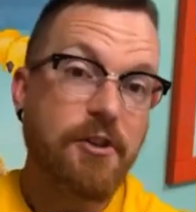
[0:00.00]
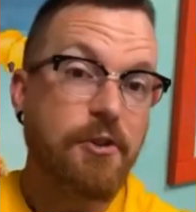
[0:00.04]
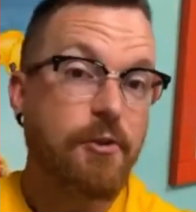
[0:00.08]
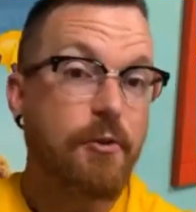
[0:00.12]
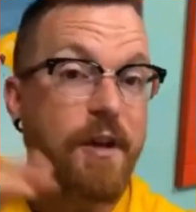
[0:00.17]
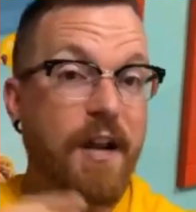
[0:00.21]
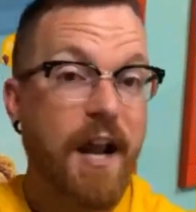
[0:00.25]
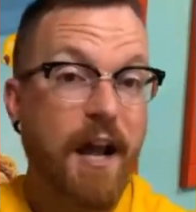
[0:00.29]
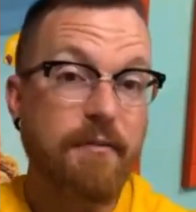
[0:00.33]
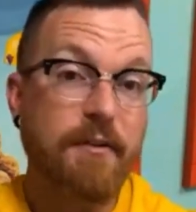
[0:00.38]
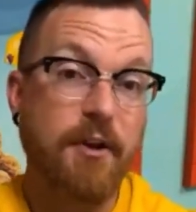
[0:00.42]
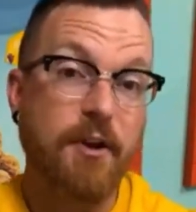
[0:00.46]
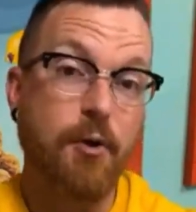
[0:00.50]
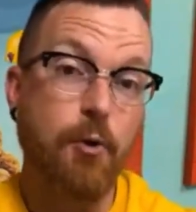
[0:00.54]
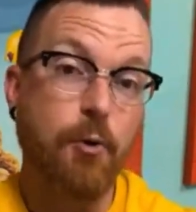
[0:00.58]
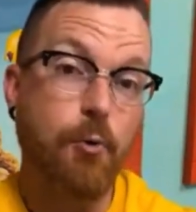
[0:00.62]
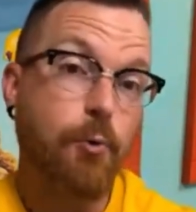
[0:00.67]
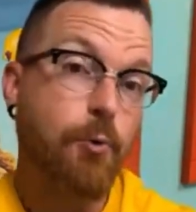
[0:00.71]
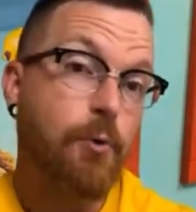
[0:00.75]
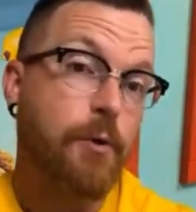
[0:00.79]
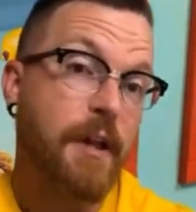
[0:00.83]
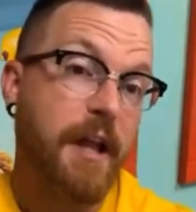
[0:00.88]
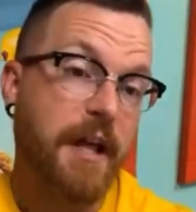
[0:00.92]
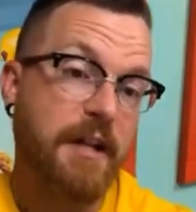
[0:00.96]
you can have a
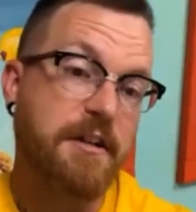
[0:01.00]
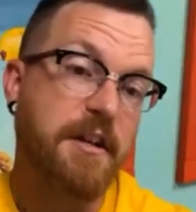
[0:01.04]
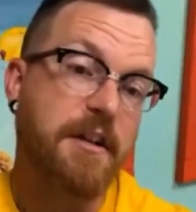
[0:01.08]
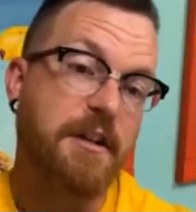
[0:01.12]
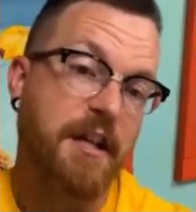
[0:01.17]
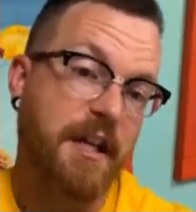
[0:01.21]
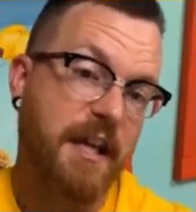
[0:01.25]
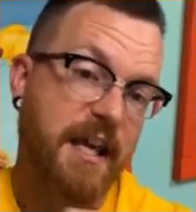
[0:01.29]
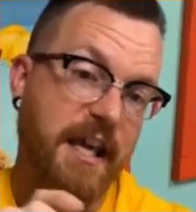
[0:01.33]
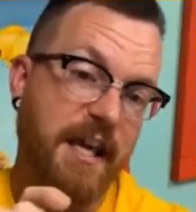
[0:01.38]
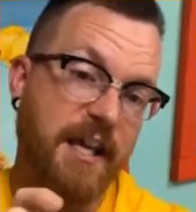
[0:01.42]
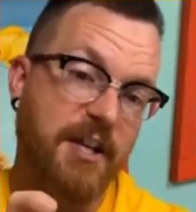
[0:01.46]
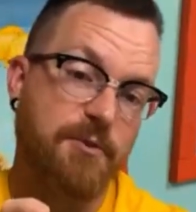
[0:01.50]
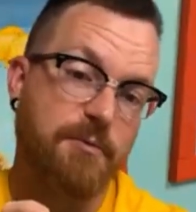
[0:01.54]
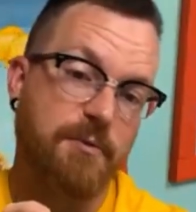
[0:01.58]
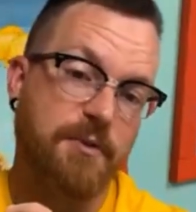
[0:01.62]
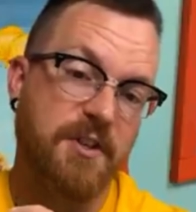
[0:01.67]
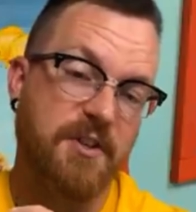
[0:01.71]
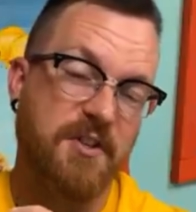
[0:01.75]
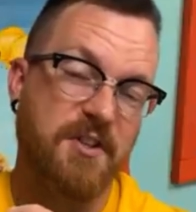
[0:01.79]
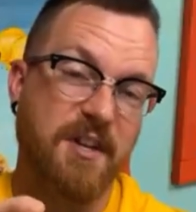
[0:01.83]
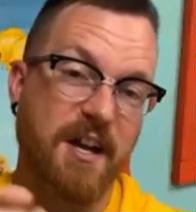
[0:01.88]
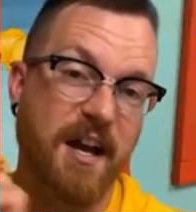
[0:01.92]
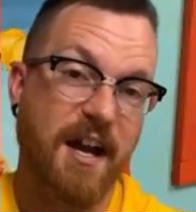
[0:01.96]
cool end in the cage
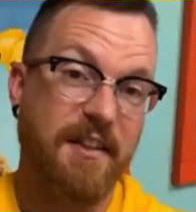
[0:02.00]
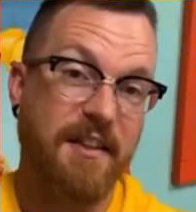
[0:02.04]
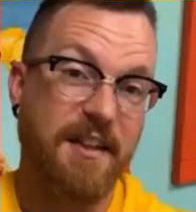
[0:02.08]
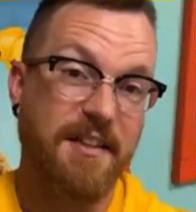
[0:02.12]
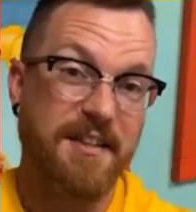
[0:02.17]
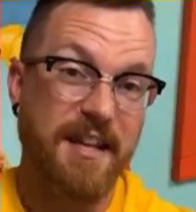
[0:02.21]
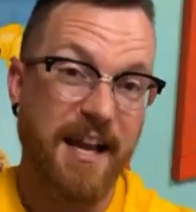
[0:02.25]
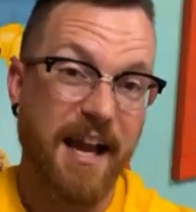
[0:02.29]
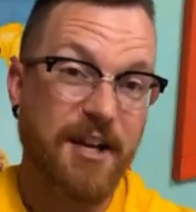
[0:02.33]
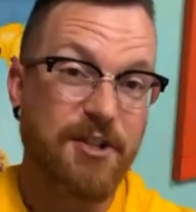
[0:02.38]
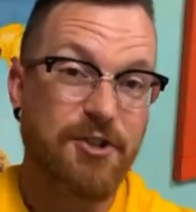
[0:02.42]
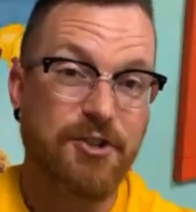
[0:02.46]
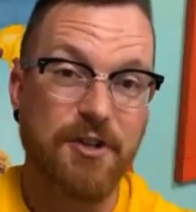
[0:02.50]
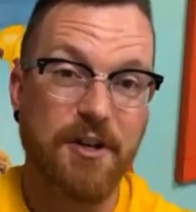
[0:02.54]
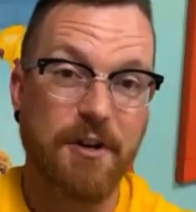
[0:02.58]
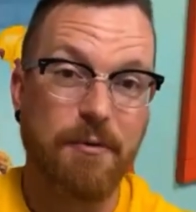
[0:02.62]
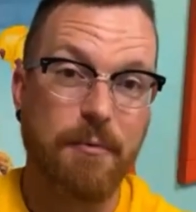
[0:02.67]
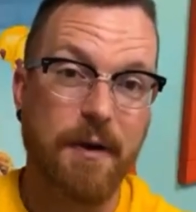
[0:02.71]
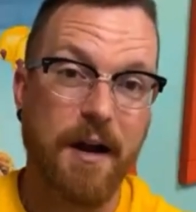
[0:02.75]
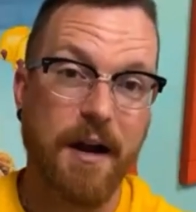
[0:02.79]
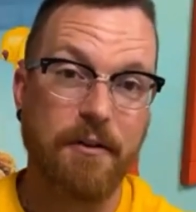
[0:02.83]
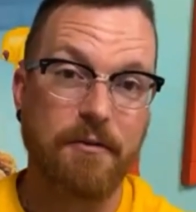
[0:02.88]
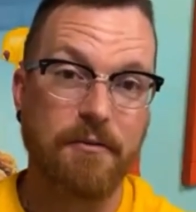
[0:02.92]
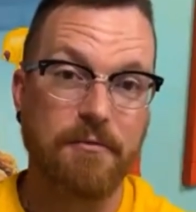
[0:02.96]
with this guy that's actually
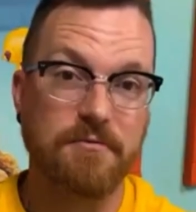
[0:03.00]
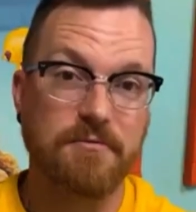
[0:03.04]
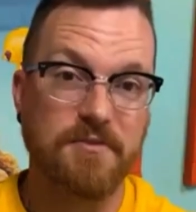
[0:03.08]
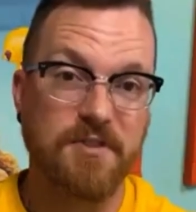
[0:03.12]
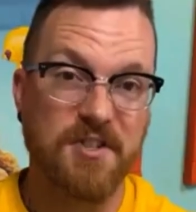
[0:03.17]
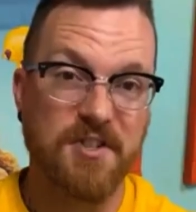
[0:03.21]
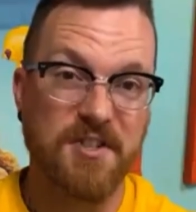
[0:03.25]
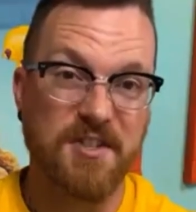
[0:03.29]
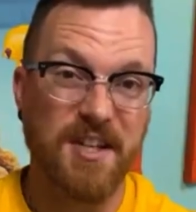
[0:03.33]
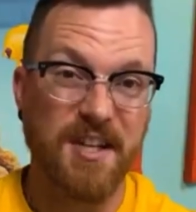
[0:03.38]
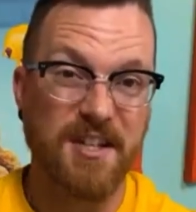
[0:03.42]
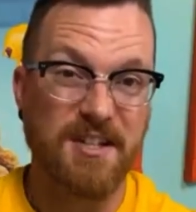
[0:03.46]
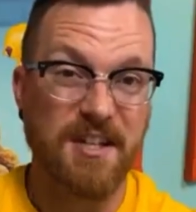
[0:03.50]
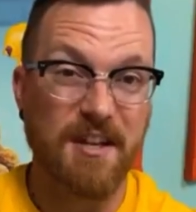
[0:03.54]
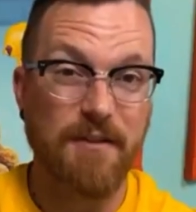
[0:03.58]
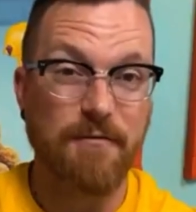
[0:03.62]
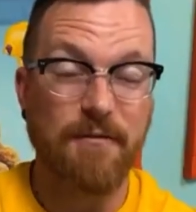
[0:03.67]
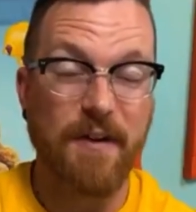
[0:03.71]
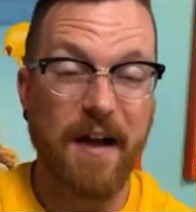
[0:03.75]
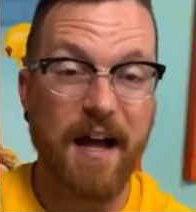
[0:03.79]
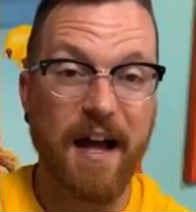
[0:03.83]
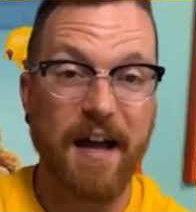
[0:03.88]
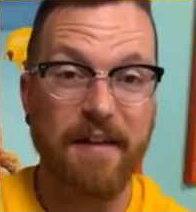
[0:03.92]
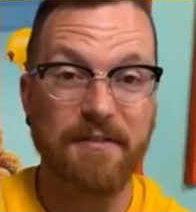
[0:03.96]
around
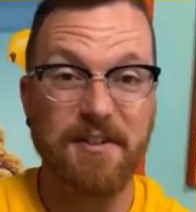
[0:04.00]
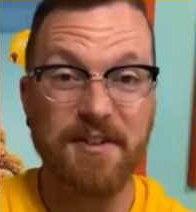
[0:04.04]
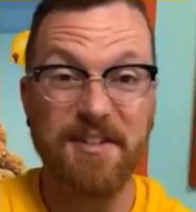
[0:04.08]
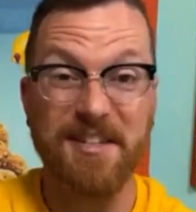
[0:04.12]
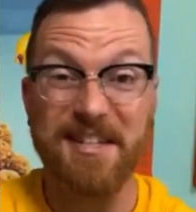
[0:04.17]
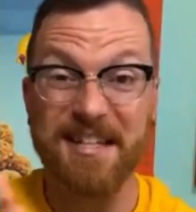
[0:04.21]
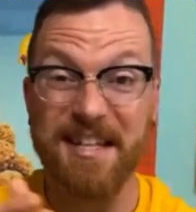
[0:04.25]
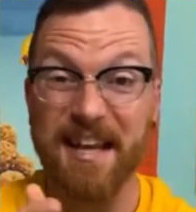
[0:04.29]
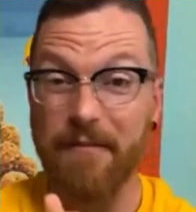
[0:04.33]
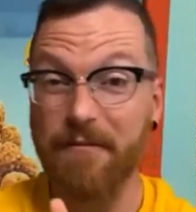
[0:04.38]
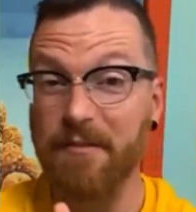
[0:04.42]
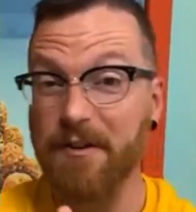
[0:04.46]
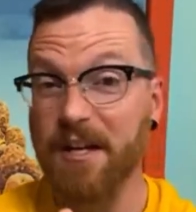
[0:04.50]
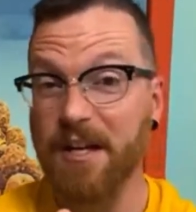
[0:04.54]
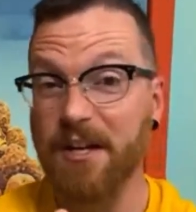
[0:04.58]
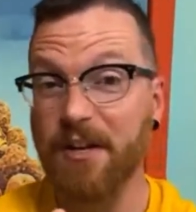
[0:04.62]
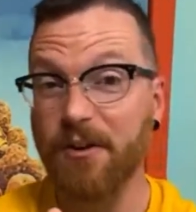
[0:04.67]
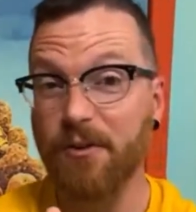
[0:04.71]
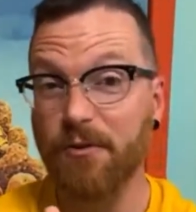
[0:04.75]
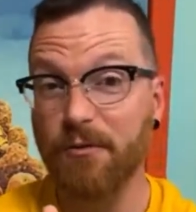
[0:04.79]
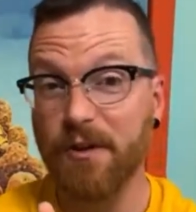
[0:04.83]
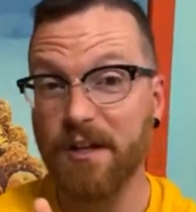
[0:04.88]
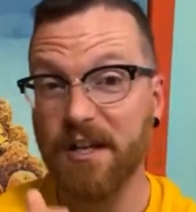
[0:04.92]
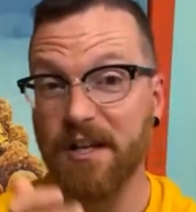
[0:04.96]
65 to 70
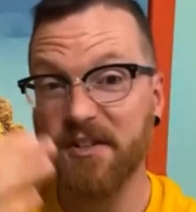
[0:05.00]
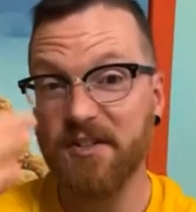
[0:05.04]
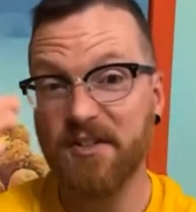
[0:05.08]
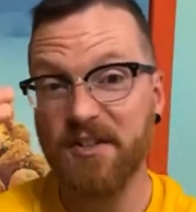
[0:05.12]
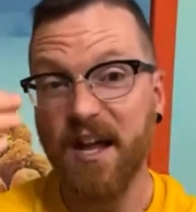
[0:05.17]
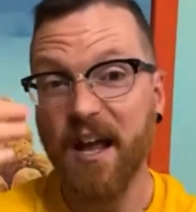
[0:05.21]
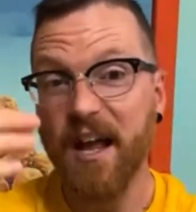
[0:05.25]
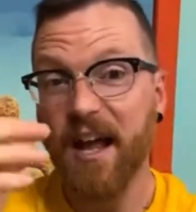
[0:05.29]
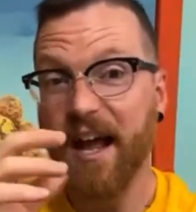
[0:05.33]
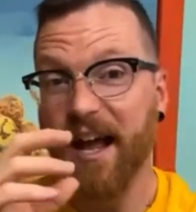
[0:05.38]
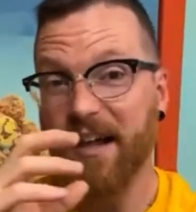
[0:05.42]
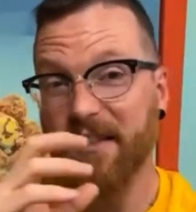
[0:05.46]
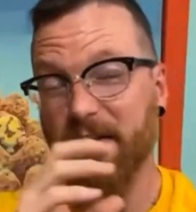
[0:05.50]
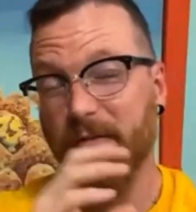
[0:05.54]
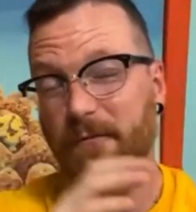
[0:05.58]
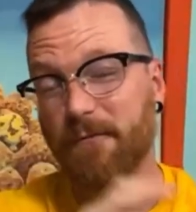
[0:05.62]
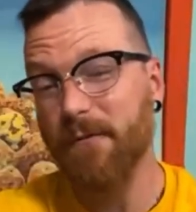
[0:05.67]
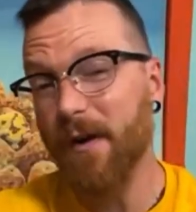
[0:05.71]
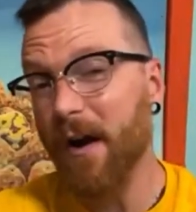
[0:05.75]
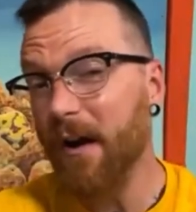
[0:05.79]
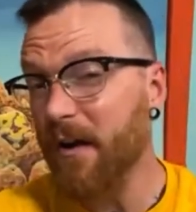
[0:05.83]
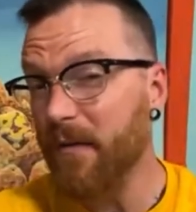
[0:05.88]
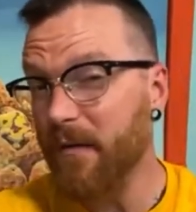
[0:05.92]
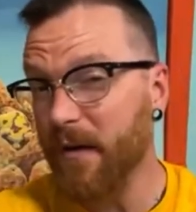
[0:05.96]
degrees at the
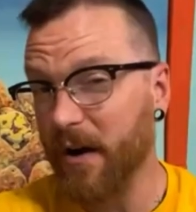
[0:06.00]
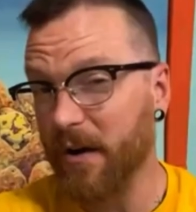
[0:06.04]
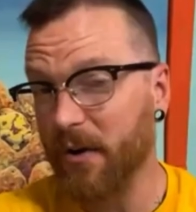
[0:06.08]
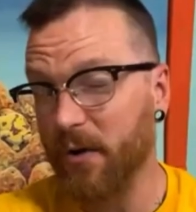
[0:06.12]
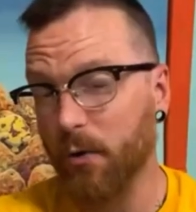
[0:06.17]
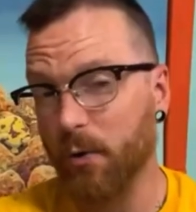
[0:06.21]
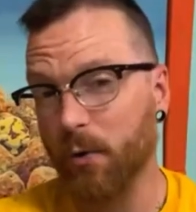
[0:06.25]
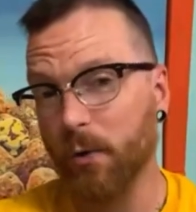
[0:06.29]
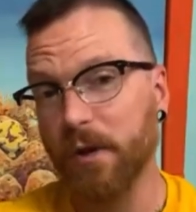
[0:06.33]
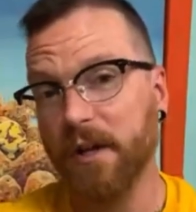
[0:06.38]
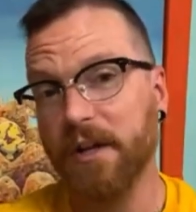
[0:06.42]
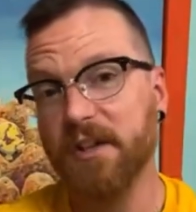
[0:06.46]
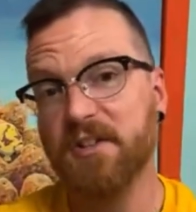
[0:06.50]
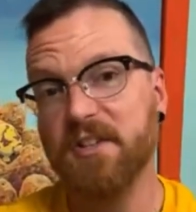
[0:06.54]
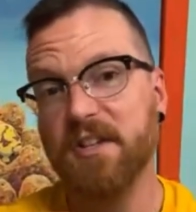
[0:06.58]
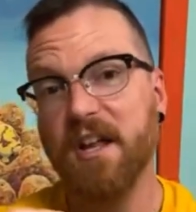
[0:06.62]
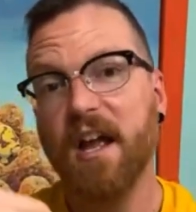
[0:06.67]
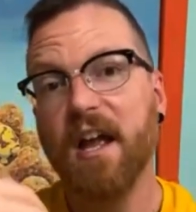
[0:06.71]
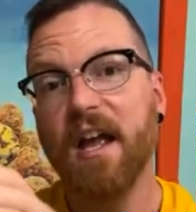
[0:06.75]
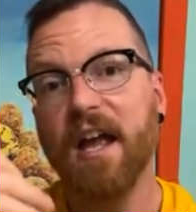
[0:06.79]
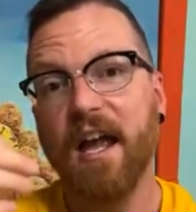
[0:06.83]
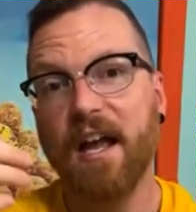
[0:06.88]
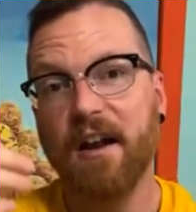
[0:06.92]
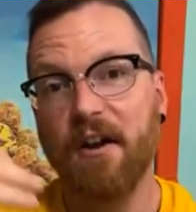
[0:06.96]
very
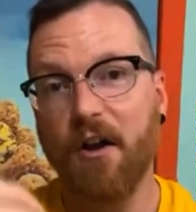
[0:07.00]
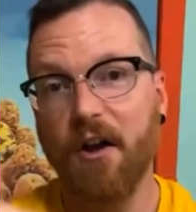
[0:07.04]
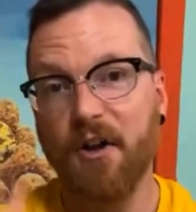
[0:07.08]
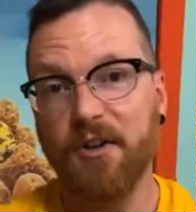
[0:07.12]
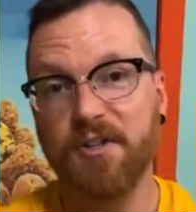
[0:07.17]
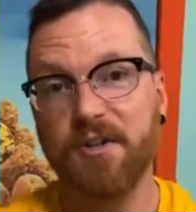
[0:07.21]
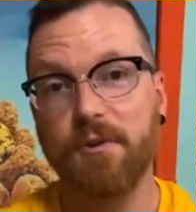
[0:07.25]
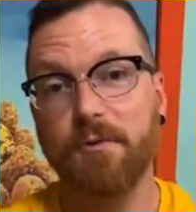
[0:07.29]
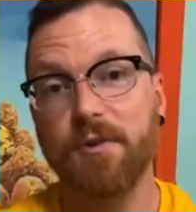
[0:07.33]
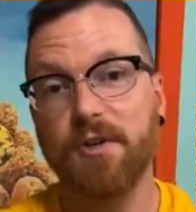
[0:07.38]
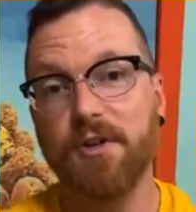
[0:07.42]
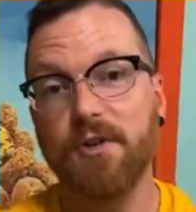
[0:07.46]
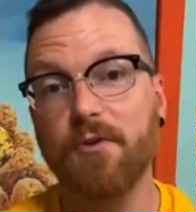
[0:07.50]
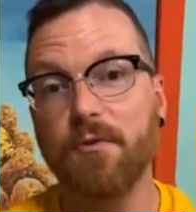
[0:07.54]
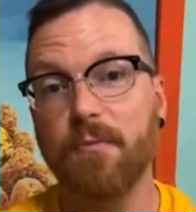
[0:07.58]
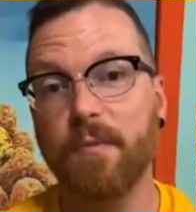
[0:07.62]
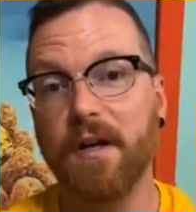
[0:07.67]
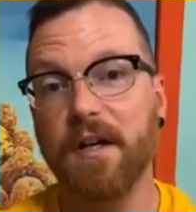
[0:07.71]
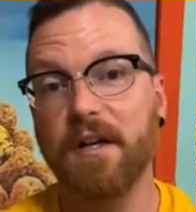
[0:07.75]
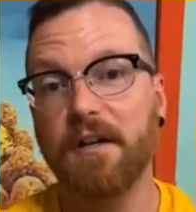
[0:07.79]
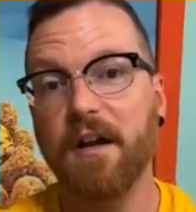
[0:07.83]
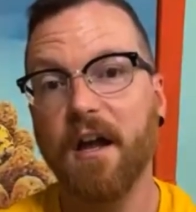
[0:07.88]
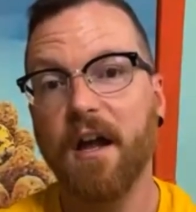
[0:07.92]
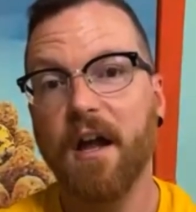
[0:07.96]
coolest, and also
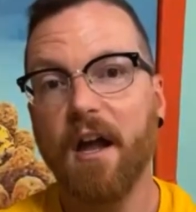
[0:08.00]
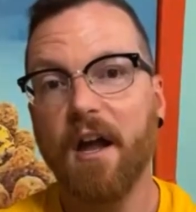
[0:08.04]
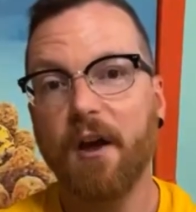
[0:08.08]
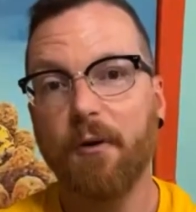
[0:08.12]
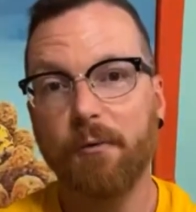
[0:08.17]
humid.